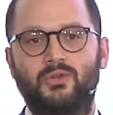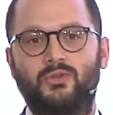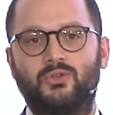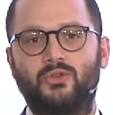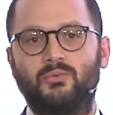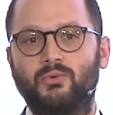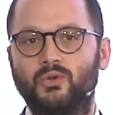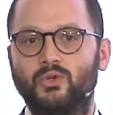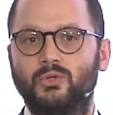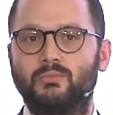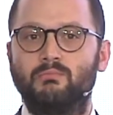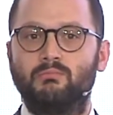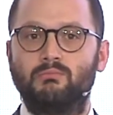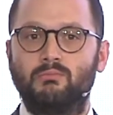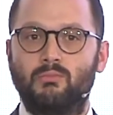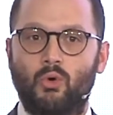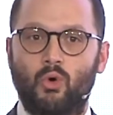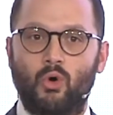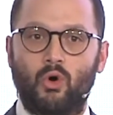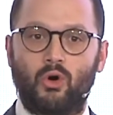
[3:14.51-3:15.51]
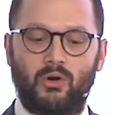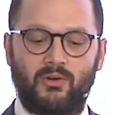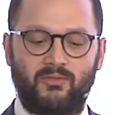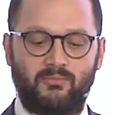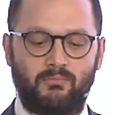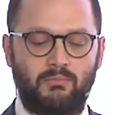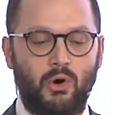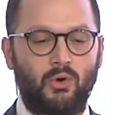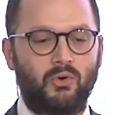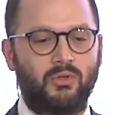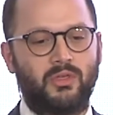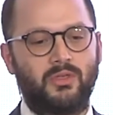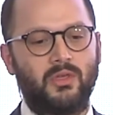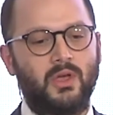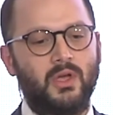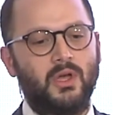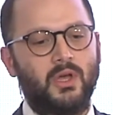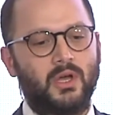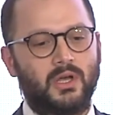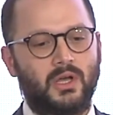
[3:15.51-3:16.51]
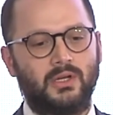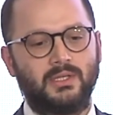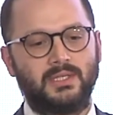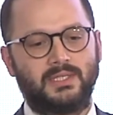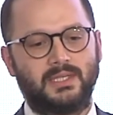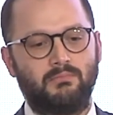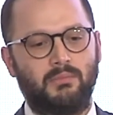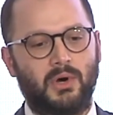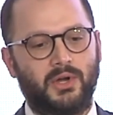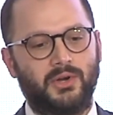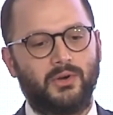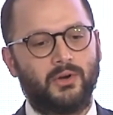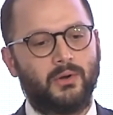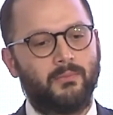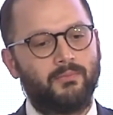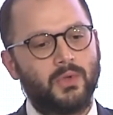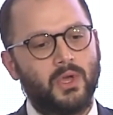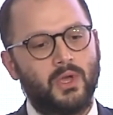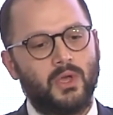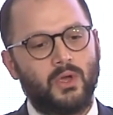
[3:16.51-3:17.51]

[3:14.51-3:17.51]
to produce more of both guns and butter.